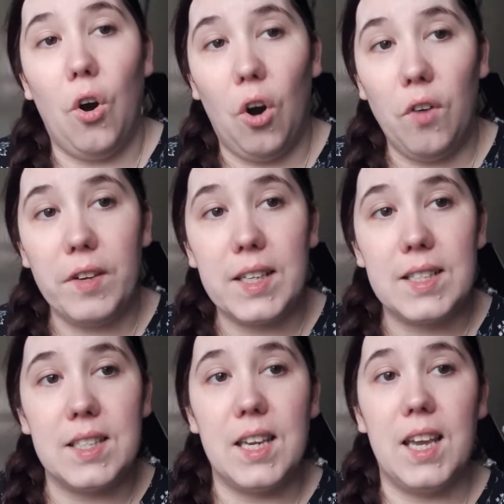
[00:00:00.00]

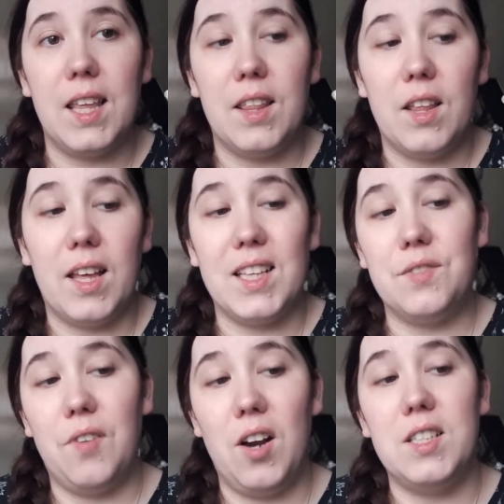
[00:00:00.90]
Obviously, as
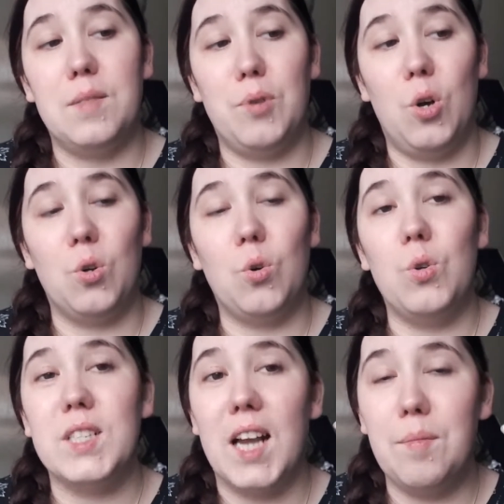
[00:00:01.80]
far as the bottle
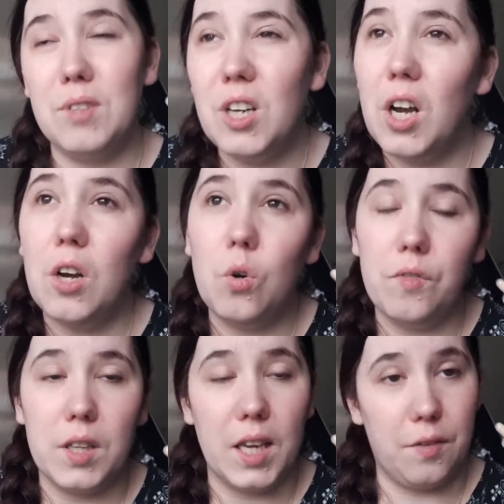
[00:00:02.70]
goes, I'm not
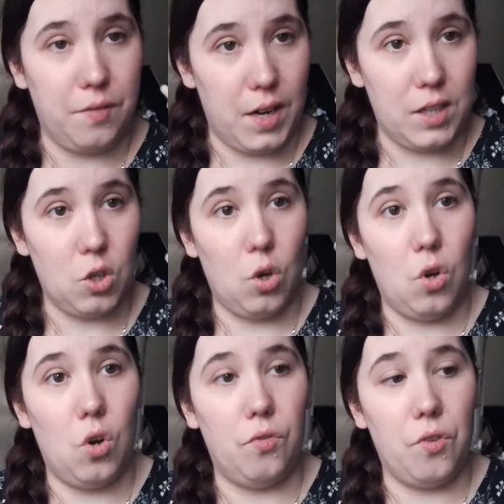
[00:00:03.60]
overly a fan
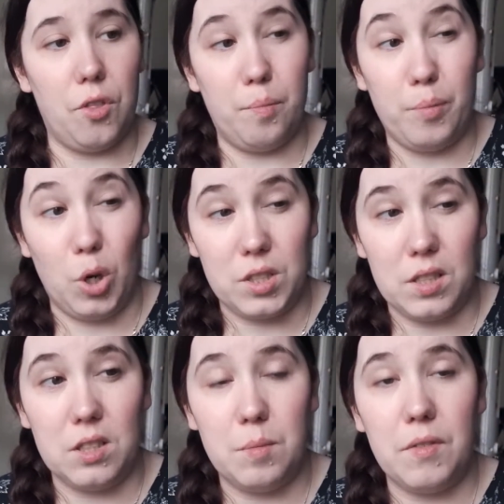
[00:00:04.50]
of the
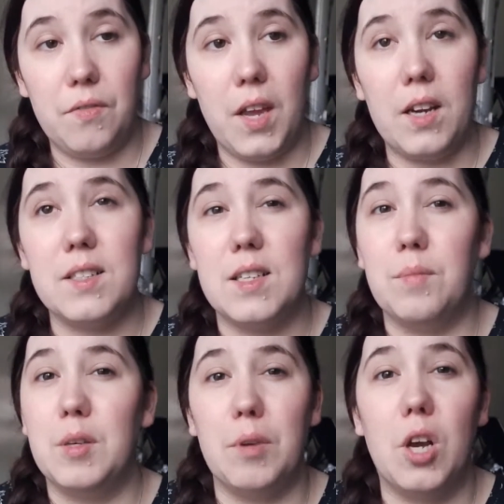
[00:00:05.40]
bottle, to be fair,
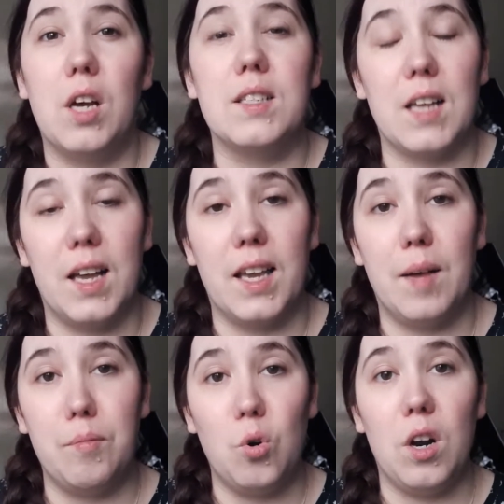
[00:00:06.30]
simply because I
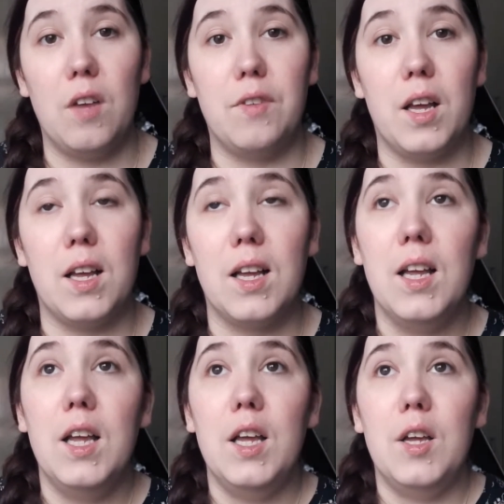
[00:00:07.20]
am more of a
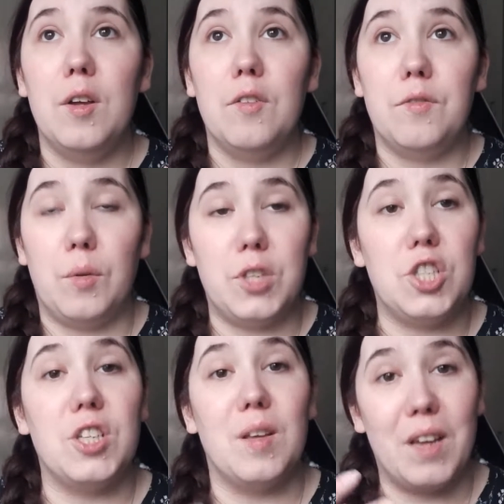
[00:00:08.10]

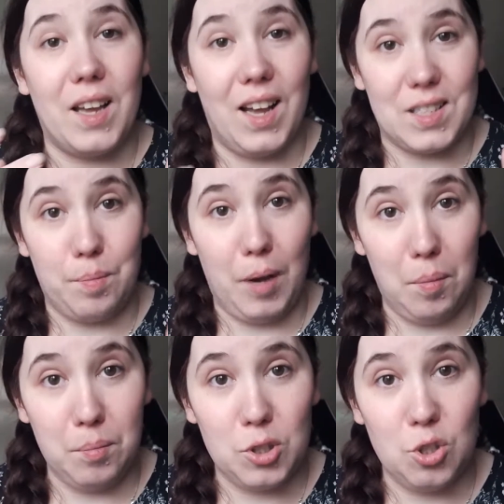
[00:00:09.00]
foundation that has a
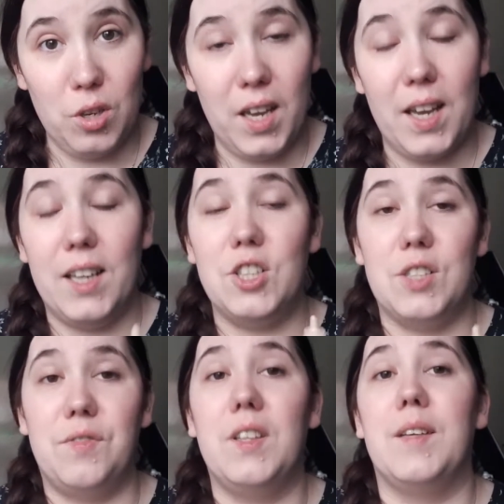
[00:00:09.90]
pump to it. I
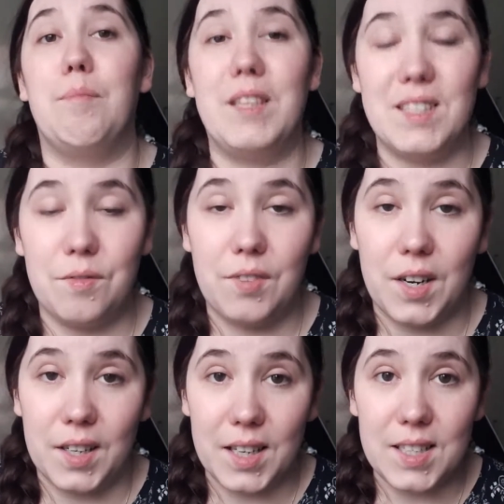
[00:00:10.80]
just feel it makes it
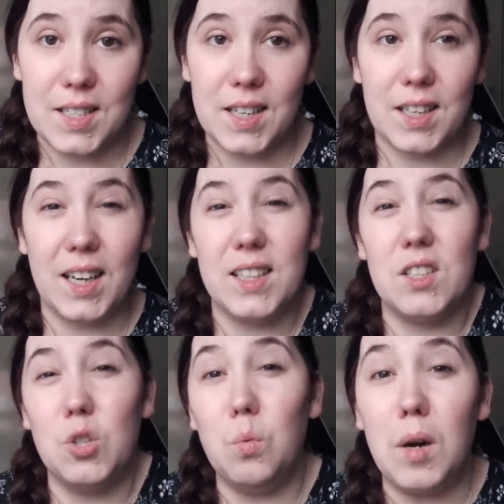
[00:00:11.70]
far easier, and I kind
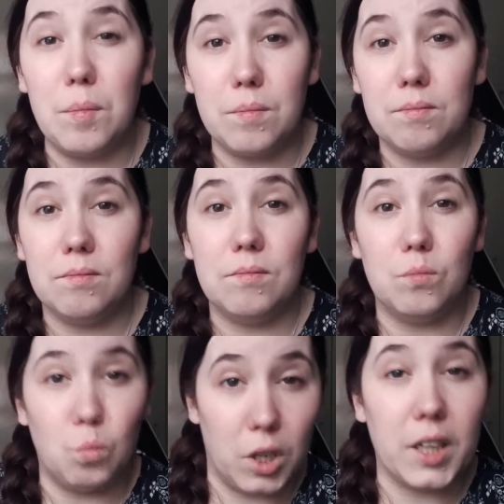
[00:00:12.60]
of know what I'm
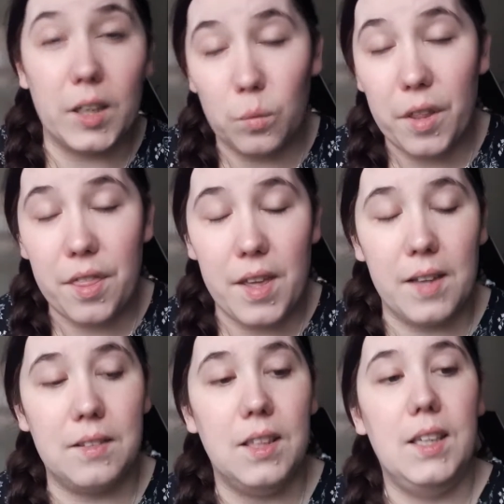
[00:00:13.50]
working with
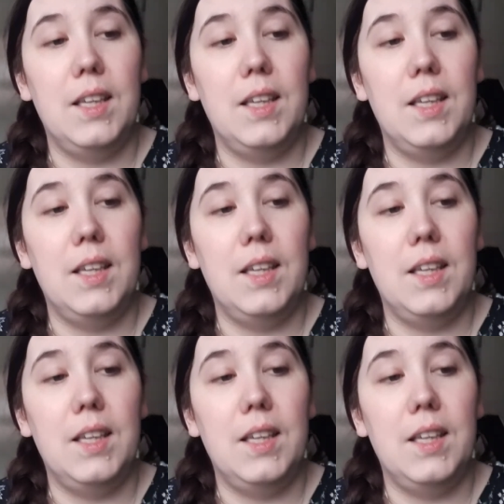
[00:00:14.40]
then.